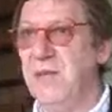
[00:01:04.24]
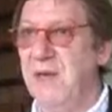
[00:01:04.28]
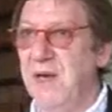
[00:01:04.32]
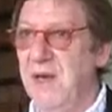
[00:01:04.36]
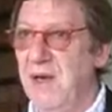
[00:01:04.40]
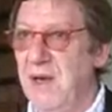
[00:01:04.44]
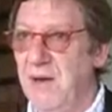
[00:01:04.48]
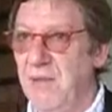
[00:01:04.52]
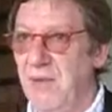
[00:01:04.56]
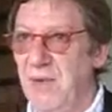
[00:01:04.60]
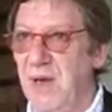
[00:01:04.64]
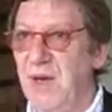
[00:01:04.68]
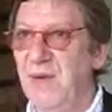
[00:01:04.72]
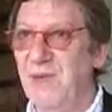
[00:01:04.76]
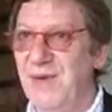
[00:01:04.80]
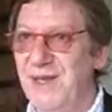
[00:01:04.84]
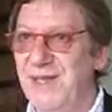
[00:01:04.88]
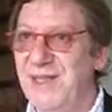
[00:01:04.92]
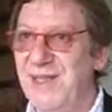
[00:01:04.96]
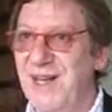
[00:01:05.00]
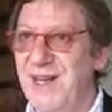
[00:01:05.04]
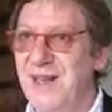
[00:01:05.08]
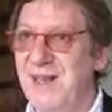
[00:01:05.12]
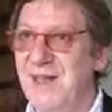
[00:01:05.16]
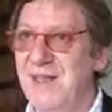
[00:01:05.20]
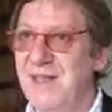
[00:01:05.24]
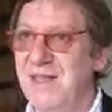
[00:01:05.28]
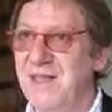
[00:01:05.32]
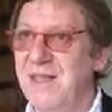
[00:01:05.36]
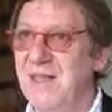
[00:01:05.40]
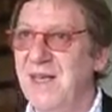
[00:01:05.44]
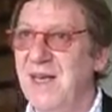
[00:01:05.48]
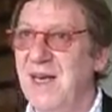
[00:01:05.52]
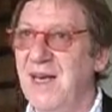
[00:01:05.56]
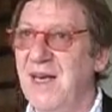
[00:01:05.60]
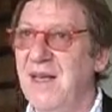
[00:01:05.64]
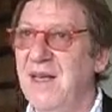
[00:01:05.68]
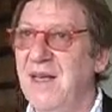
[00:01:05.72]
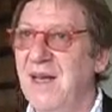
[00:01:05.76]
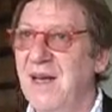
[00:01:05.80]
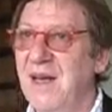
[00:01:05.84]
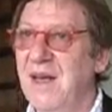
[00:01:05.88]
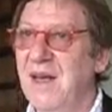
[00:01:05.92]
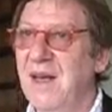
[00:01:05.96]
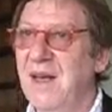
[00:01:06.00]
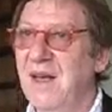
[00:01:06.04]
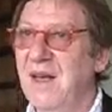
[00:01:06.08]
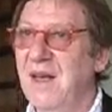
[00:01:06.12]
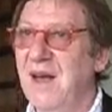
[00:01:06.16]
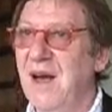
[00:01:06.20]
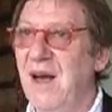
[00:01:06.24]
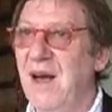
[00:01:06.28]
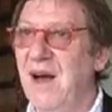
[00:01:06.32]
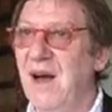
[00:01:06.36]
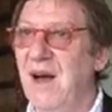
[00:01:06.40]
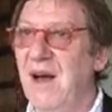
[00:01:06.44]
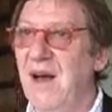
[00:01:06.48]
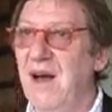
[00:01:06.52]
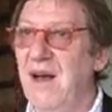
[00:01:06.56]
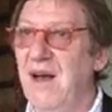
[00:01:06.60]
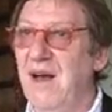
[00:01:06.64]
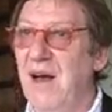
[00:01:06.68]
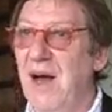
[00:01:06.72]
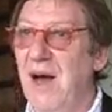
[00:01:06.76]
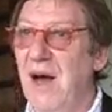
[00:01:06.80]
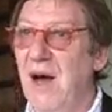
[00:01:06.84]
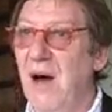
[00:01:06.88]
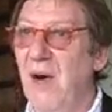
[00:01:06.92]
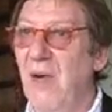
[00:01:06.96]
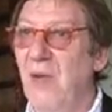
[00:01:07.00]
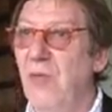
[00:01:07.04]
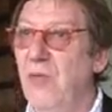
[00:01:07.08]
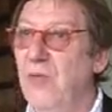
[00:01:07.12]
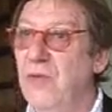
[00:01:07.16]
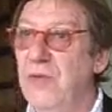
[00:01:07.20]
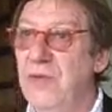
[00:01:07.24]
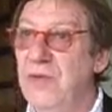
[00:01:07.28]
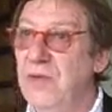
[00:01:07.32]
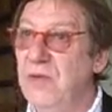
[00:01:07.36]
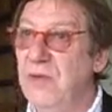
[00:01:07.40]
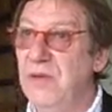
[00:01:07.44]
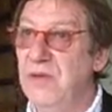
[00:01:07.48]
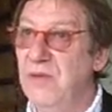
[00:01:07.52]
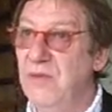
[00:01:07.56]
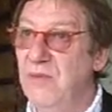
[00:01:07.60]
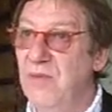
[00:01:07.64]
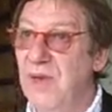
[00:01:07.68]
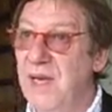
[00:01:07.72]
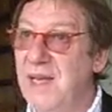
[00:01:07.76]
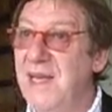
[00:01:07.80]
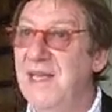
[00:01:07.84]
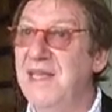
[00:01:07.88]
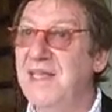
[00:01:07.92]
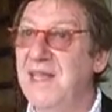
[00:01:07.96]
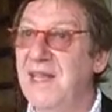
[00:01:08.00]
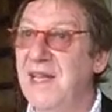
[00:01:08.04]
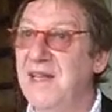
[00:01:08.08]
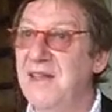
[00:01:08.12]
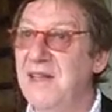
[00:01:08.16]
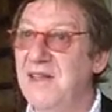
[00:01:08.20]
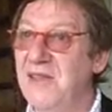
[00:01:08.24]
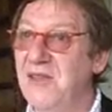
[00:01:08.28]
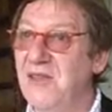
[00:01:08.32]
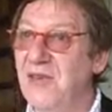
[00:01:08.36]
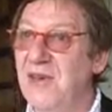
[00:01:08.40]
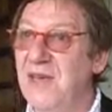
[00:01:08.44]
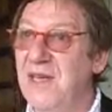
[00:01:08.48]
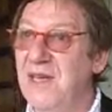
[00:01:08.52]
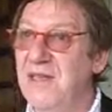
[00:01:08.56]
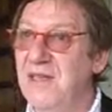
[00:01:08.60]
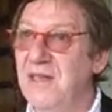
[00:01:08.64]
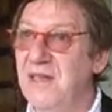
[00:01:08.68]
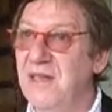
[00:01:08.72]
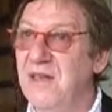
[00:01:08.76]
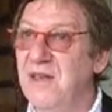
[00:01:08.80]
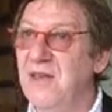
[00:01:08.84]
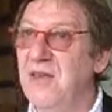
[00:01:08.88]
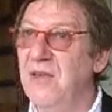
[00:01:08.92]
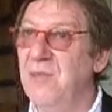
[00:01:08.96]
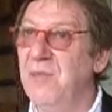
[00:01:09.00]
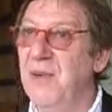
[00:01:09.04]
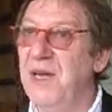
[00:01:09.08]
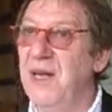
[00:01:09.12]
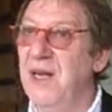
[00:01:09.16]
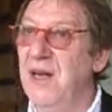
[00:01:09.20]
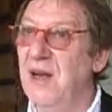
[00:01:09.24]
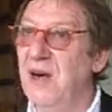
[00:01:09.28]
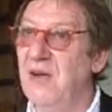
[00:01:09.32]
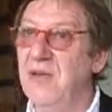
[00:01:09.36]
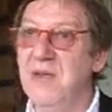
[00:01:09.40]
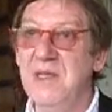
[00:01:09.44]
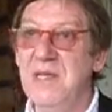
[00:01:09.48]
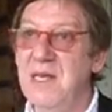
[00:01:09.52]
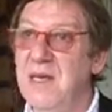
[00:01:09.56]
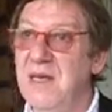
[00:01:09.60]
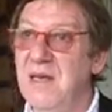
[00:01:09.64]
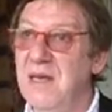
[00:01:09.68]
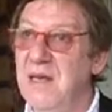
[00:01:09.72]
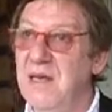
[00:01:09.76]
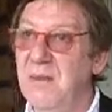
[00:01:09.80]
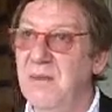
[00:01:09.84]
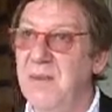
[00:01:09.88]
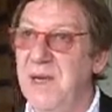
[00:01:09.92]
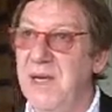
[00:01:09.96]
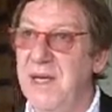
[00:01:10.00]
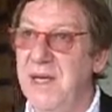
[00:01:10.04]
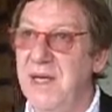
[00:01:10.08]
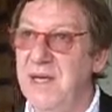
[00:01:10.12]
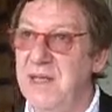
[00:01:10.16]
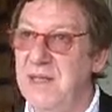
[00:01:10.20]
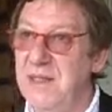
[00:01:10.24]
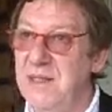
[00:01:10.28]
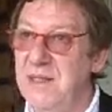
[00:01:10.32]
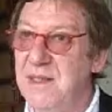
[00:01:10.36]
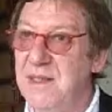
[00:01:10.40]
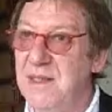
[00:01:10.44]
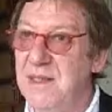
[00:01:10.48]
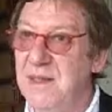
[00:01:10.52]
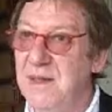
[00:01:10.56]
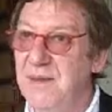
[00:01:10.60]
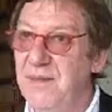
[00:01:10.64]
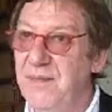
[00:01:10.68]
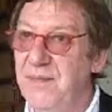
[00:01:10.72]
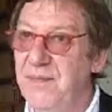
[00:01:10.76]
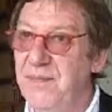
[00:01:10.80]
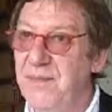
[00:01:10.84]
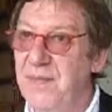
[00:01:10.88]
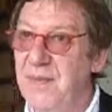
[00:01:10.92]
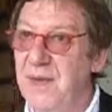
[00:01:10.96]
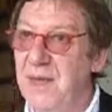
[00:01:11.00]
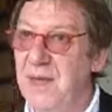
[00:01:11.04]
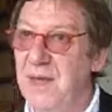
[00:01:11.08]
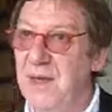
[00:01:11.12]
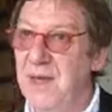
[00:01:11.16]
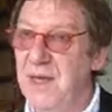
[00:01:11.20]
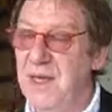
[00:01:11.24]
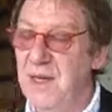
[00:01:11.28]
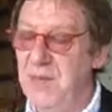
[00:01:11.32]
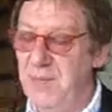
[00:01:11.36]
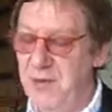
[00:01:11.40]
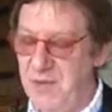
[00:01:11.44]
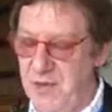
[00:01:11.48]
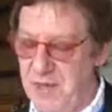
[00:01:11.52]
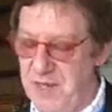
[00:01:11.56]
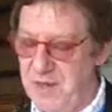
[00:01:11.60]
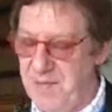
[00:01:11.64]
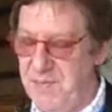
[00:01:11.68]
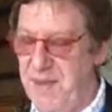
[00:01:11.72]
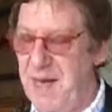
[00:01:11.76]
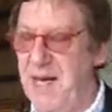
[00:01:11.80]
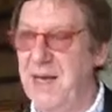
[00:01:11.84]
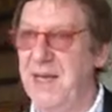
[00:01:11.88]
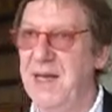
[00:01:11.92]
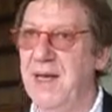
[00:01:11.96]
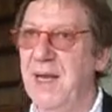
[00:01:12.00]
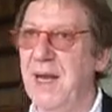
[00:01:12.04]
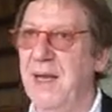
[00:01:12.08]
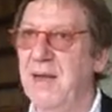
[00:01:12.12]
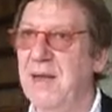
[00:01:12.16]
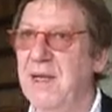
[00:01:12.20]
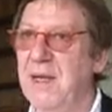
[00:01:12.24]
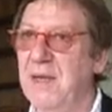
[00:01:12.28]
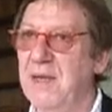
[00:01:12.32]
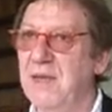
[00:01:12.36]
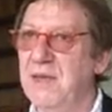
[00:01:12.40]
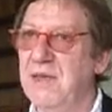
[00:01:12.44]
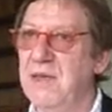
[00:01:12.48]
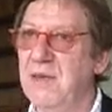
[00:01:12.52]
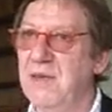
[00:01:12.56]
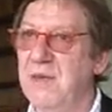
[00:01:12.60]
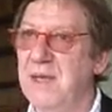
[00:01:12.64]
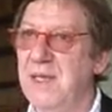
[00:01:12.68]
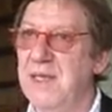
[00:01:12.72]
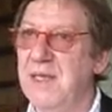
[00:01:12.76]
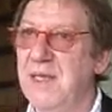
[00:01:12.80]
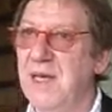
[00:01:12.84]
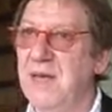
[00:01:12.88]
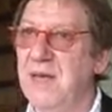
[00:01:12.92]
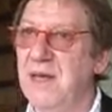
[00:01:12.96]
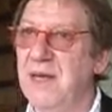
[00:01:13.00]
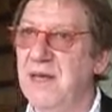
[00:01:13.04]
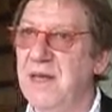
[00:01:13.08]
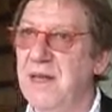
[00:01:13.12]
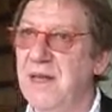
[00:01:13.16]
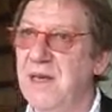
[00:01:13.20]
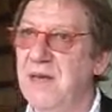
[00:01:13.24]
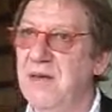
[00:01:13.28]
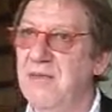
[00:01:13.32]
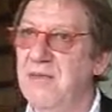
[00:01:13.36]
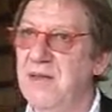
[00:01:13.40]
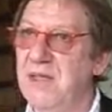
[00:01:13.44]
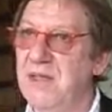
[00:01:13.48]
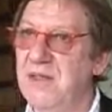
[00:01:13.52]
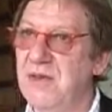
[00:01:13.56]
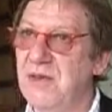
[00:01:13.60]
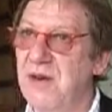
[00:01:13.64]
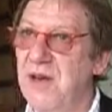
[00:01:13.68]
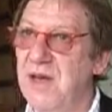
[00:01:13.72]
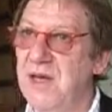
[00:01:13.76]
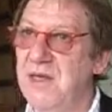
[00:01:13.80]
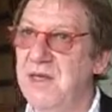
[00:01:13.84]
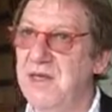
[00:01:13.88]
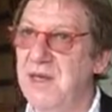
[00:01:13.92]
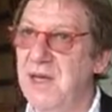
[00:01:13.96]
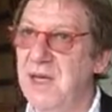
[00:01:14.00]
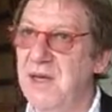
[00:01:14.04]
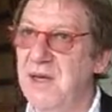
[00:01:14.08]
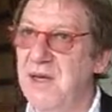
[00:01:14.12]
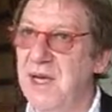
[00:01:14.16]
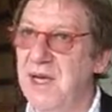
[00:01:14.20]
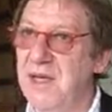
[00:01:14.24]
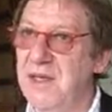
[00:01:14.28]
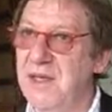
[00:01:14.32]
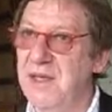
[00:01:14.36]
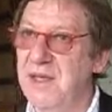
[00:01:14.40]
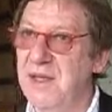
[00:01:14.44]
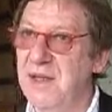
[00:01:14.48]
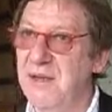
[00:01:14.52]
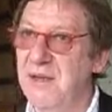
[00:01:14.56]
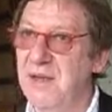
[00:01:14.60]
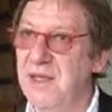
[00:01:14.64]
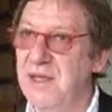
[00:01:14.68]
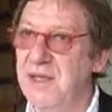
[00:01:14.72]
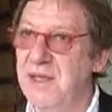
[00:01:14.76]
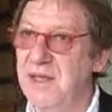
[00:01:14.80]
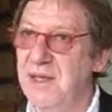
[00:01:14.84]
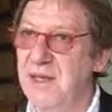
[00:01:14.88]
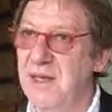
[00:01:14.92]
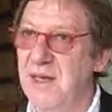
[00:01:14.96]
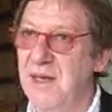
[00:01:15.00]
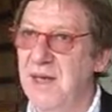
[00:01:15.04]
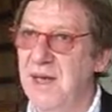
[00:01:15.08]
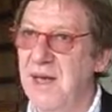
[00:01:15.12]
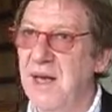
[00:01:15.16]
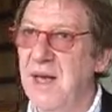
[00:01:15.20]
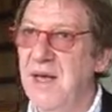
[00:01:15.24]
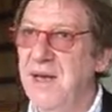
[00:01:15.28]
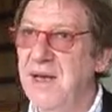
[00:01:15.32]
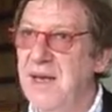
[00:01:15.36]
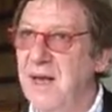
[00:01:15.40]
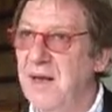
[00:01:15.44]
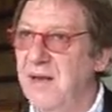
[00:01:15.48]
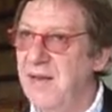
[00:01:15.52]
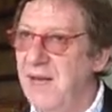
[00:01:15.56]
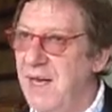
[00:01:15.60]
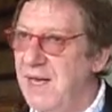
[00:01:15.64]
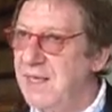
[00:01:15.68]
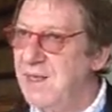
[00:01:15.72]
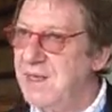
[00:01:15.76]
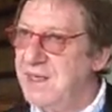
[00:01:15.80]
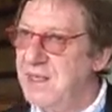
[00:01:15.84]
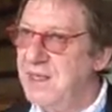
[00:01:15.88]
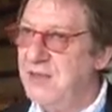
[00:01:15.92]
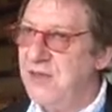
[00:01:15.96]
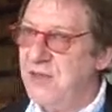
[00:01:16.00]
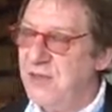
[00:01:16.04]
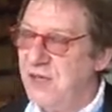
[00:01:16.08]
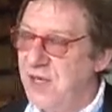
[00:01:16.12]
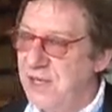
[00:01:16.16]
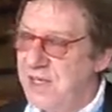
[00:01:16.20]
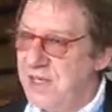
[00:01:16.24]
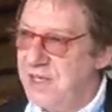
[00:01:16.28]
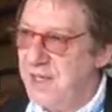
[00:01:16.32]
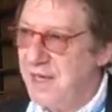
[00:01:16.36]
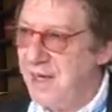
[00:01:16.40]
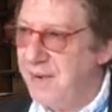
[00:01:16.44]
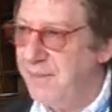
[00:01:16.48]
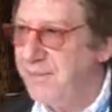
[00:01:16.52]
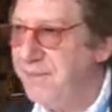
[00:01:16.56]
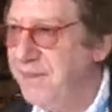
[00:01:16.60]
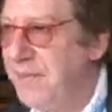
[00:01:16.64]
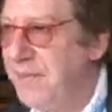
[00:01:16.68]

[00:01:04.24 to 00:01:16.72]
behind where we're setting this scene are old East End streets that could be locked in the Blitz? And he put his pen down, and he looked at me and he said, I think you just created our next series. Now that's interesting.